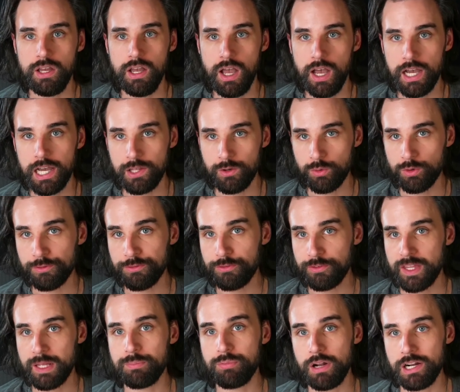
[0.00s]
uh, in order for
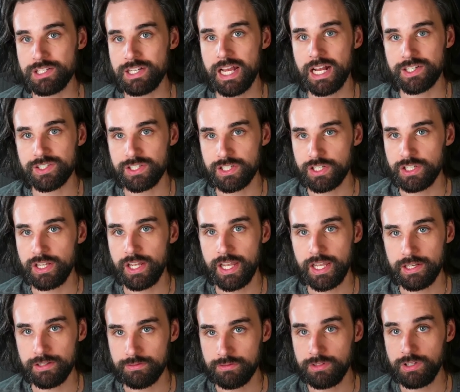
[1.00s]
that project to actually
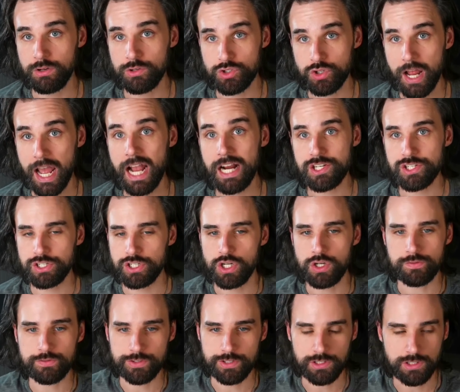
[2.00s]
gain, you know, traction
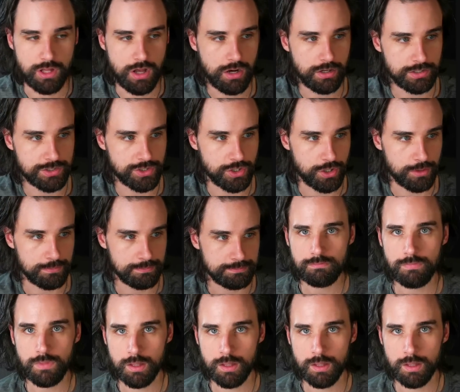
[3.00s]
over the long term.